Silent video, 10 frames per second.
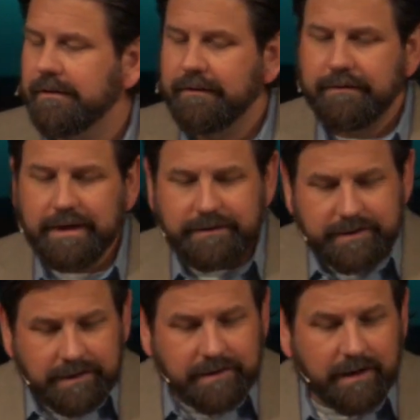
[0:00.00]
They
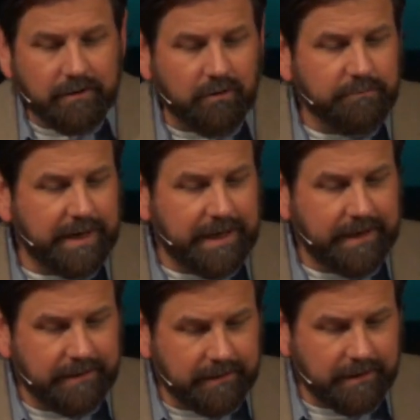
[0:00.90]
did not
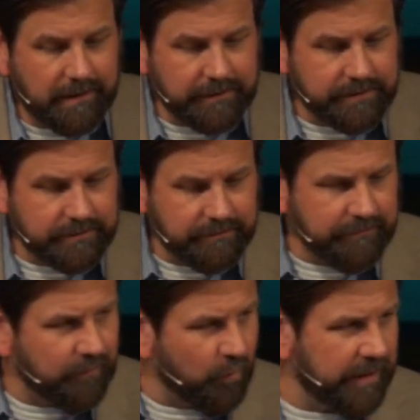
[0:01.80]
obey God's
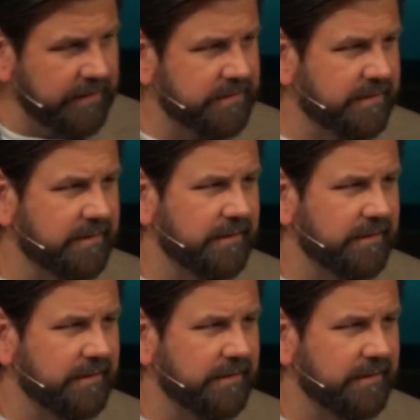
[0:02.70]
voice.